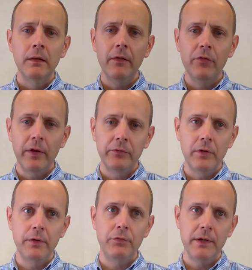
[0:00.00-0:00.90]
let's
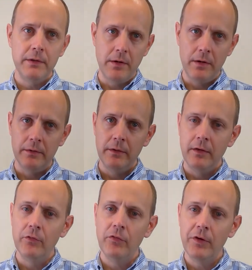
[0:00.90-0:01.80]
actually read on
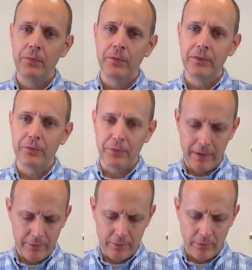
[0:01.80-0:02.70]
and see what the
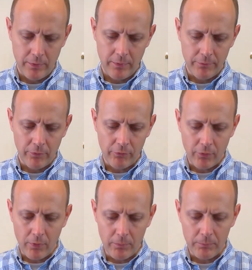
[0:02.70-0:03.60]
writer of the
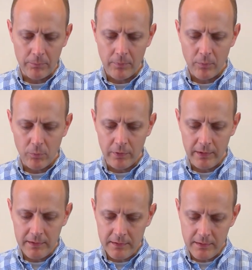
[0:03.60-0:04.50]
Psalm
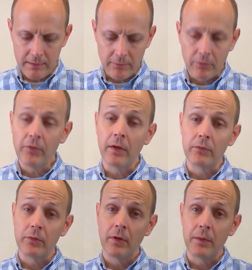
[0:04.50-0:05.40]
118
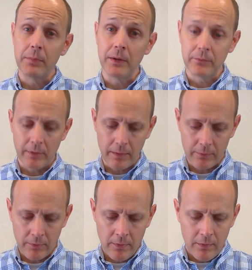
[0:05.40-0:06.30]
says about
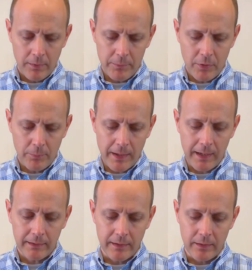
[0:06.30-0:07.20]
that. Let me go
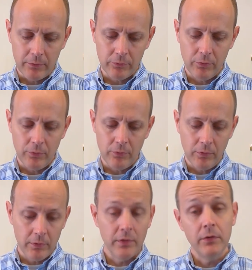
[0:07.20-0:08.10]
back now to
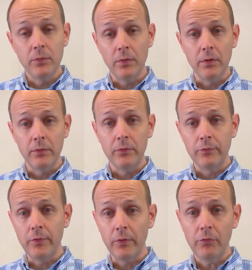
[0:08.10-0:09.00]
continue on
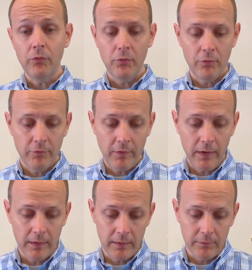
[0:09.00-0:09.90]
to verse
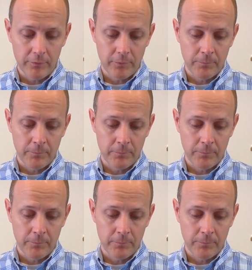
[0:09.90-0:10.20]
5.